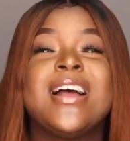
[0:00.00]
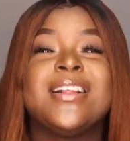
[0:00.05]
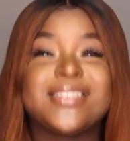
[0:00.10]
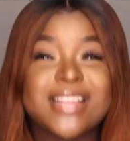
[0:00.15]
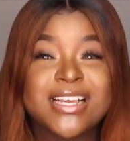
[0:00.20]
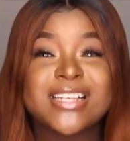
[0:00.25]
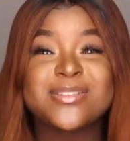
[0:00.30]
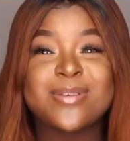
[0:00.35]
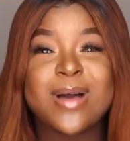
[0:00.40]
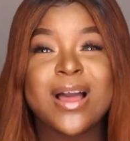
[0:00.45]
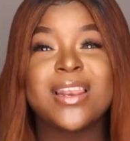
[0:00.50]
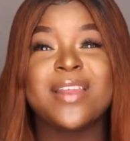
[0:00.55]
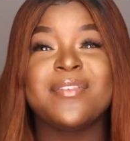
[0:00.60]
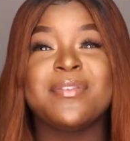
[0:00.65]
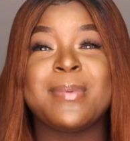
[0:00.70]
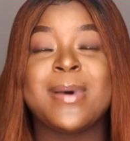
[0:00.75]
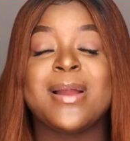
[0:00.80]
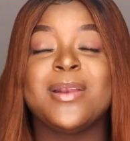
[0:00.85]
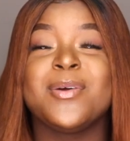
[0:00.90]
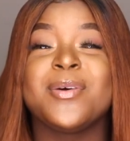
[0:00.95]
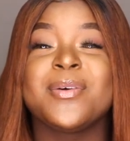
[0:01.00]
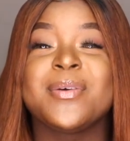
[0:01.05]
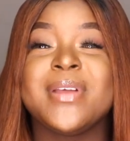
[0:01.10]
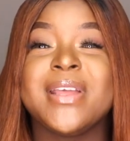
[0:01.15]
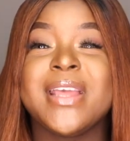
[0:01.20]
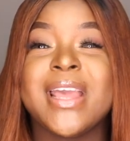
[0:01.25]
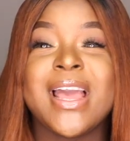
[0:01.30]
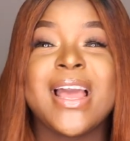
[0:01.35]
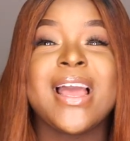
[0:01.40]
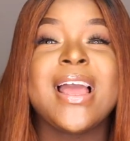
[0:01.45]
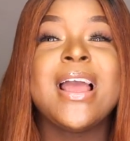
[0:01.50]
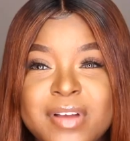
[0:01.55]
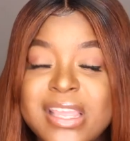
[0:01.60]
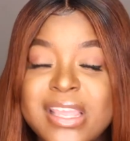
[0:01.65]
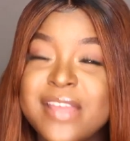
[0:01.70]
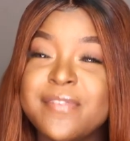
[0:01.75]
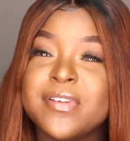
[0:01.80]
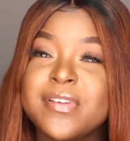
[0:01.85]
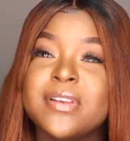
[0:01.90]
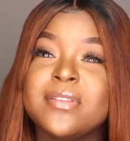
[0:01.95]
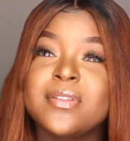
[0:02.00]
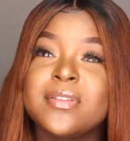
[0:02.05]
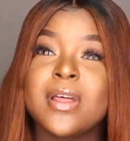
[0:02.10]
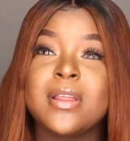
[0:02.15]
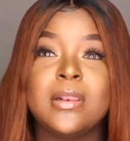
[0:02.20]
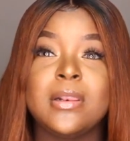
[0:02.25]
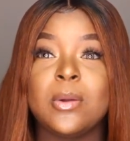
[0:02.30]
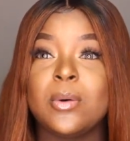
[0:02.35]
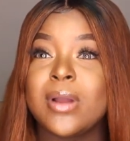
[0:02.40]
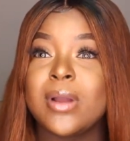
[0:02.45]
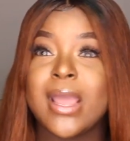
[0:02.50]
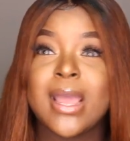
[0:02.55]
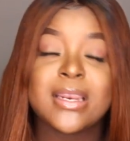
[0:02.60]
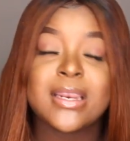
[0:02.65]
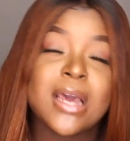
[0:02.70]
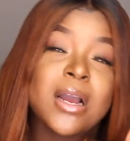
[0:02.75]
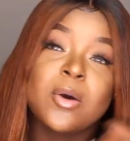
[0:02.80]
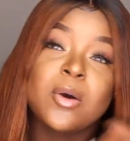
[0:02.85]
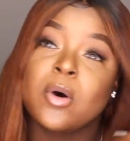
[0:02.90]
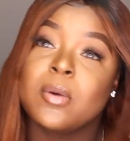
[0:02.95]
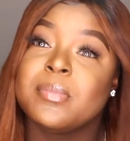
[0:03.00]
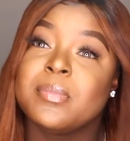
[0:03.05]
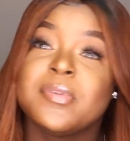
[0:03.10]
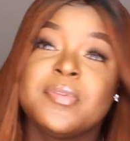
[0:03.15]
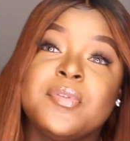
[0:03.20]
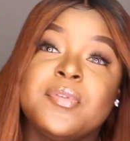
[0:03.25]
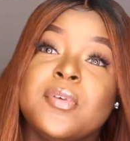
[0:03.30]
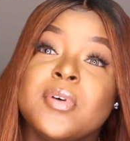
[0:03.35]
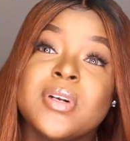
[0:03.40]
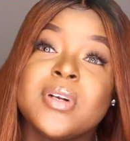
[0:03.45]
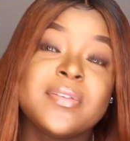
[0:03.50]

That's what I love about LONGQI hair. But even the long hair that I got before,